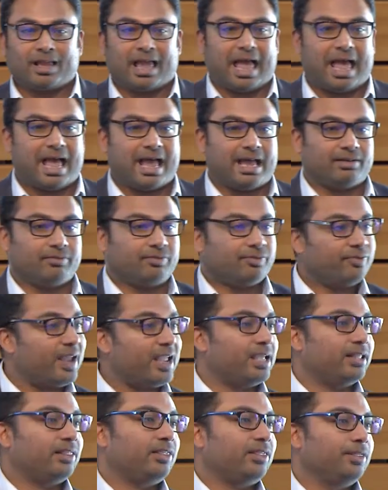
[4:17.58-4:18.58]
and
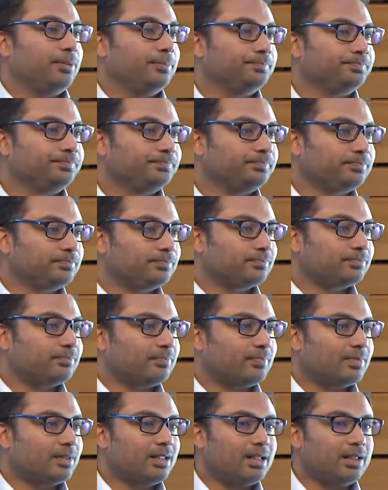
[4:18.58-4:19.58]
faith.
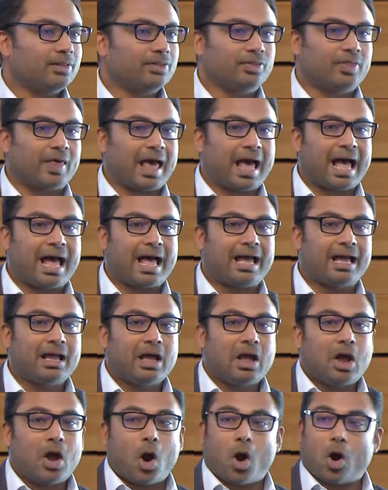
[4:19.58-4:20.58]
That
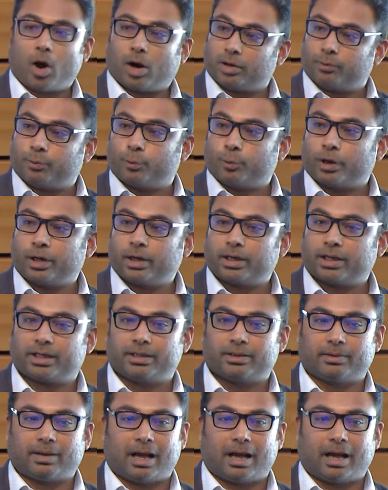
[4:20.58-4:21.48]
hard work,